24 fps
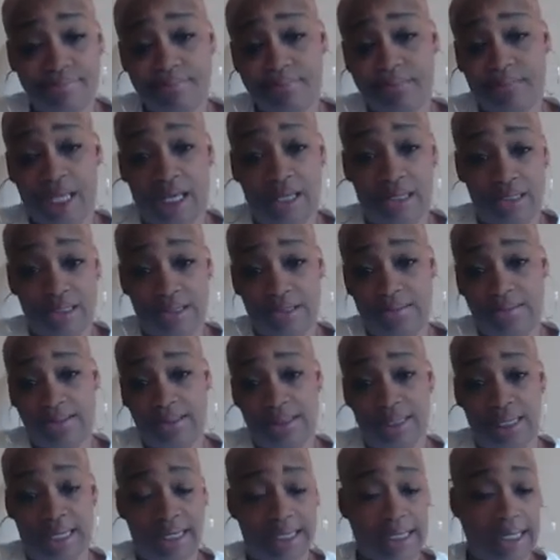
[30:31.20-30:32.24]
Cancer was
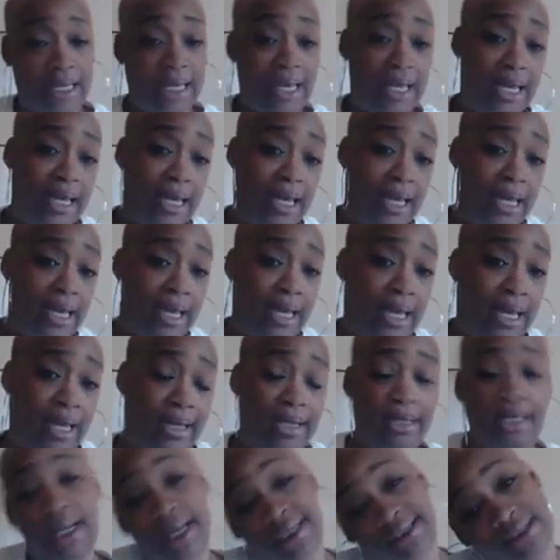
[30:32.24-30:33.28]
like, yeah,
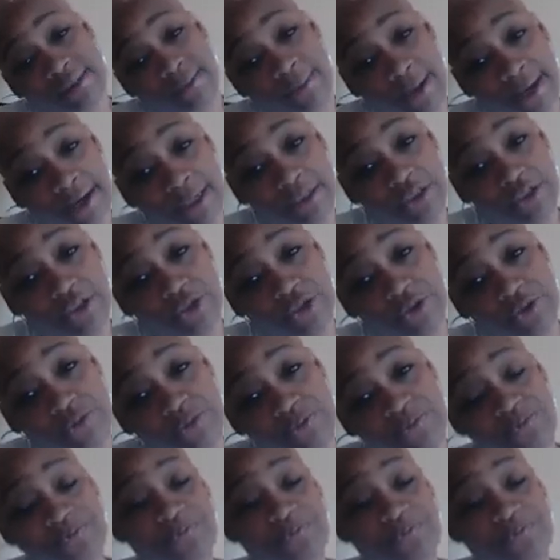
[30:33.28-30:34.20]
not so much.